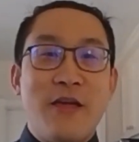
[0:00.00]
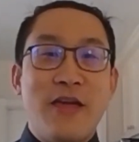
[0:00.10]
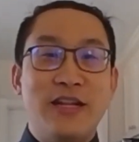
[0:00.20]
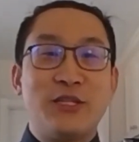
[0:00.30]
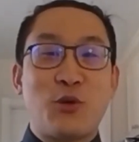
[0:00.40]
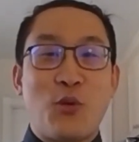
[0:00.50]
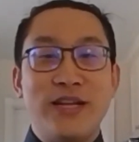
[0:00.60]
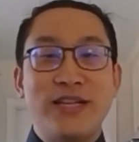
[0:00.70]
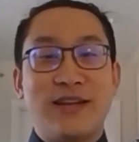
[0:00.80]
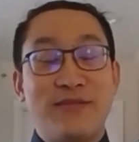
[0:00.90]
in
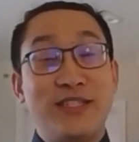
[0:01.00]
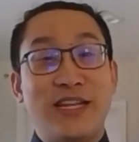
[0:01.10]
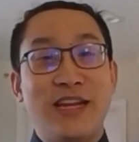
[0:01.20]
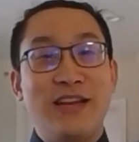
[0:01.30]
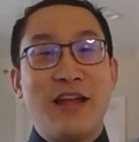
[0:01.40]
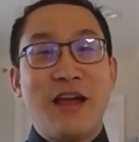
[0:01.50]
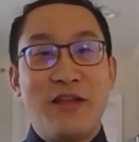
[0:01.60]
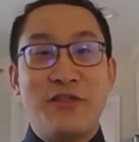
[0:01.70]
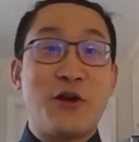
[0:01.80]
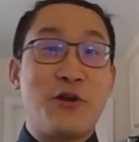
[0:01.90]
2017,
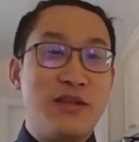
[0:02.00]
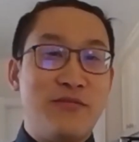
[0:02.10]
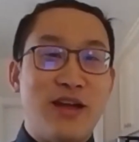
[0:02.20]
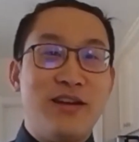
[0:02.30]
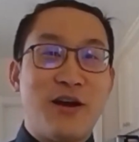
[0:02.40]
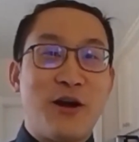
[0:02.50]
another event